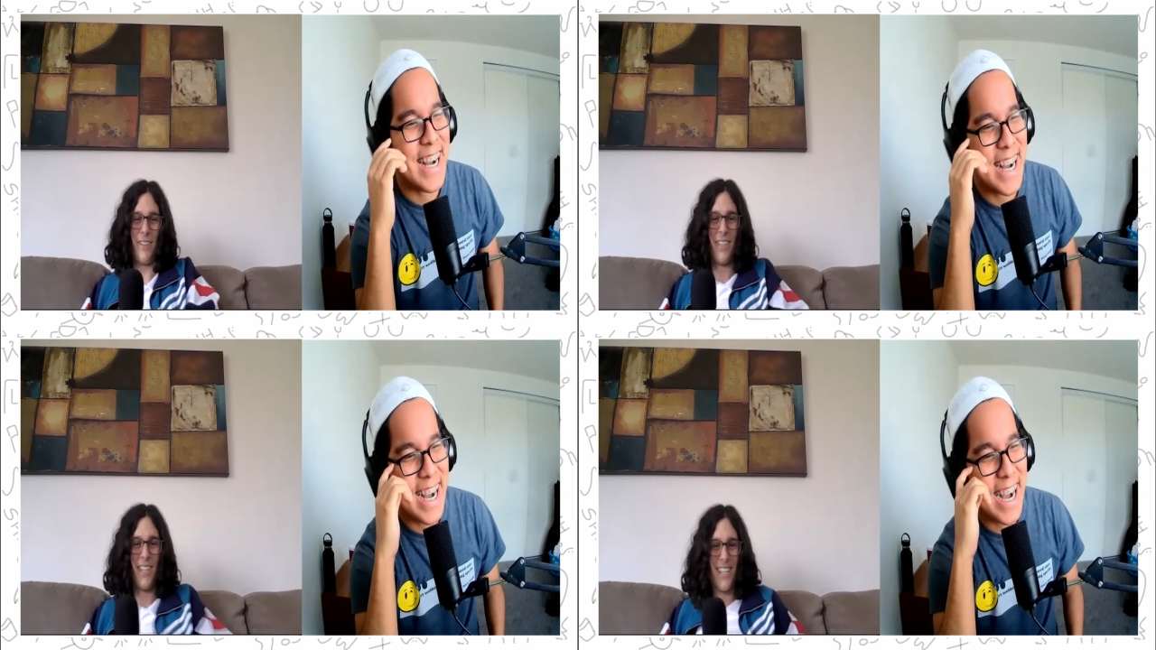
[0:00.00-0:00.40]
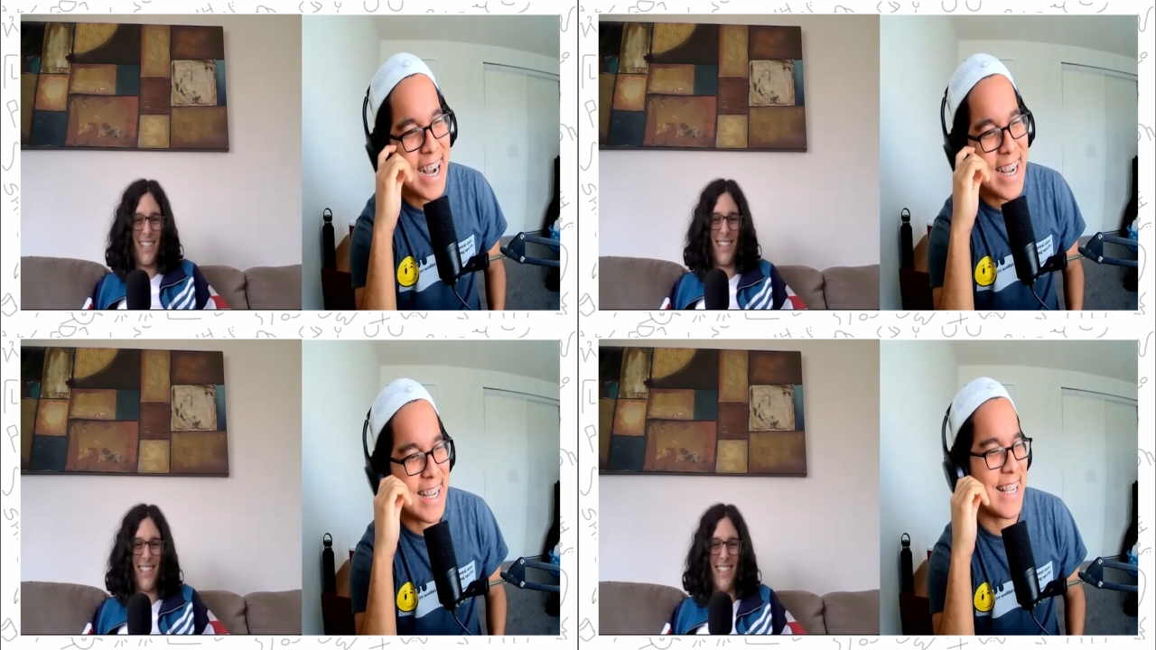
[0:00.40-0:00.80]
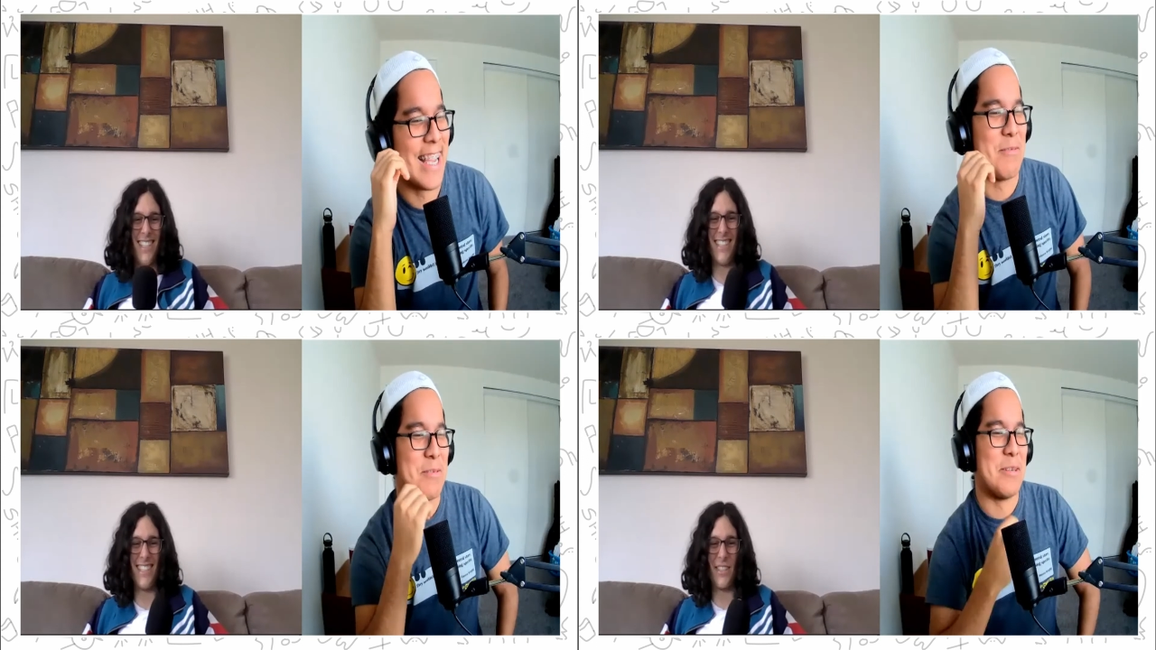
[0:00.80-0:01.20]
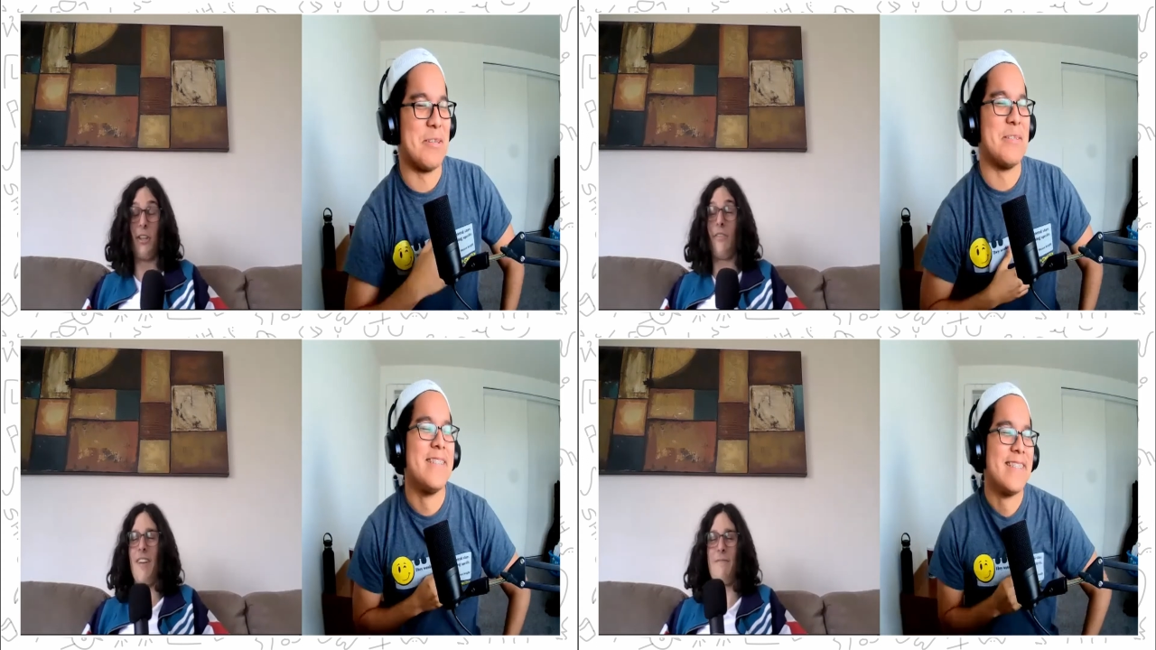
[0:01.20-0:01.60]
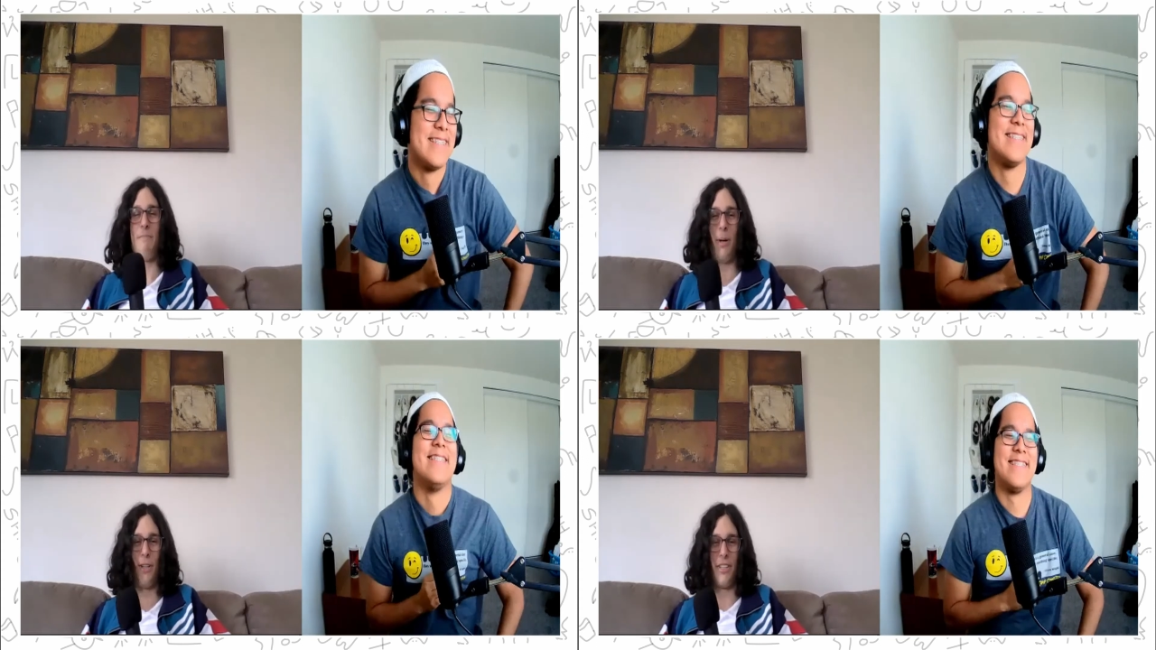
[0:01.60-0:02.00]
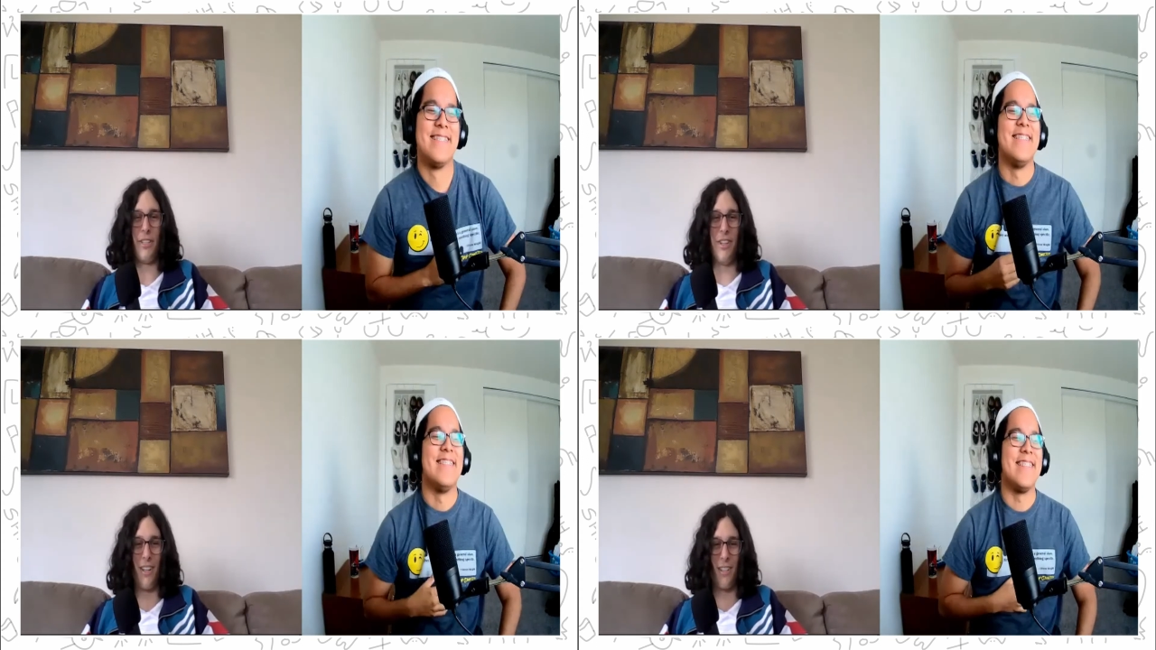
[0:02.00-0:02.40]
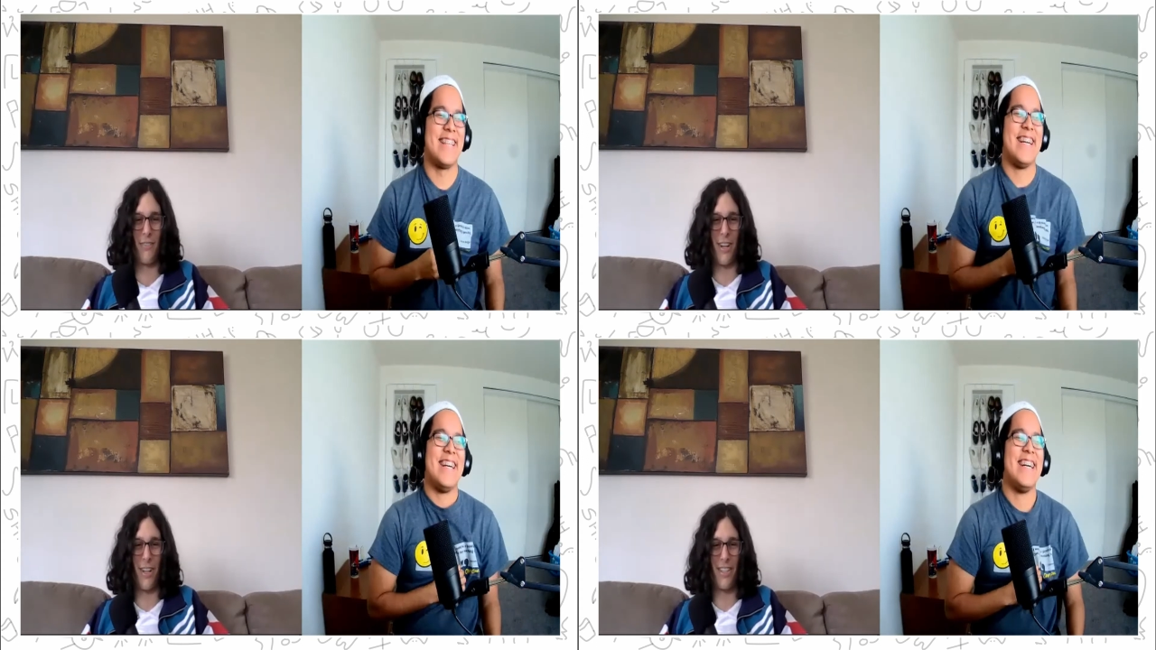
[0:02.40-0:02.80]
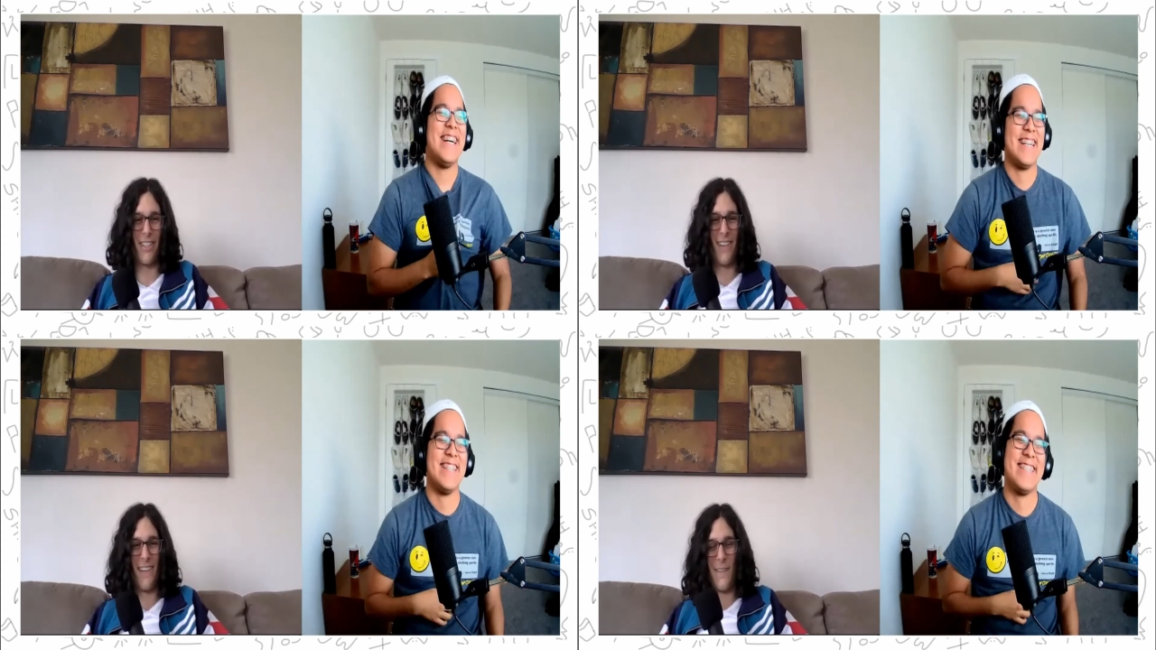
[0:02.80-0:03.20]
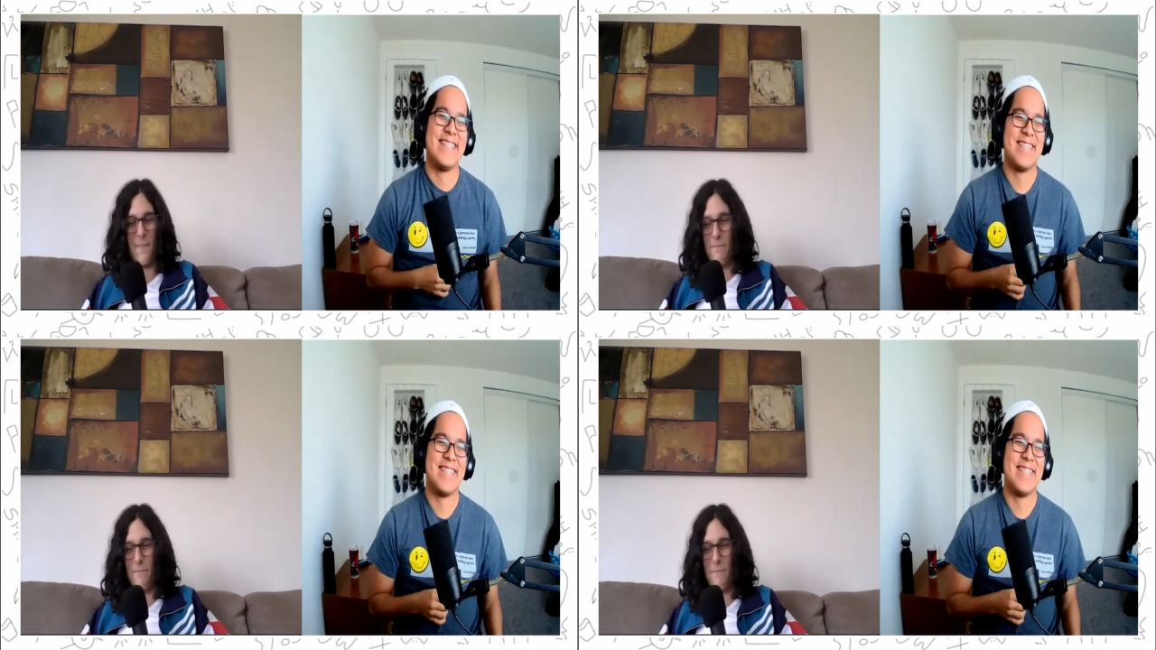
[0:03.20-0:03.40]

Speaker 1: fart. Yeah, bro. Thirty-five billion dollar fart.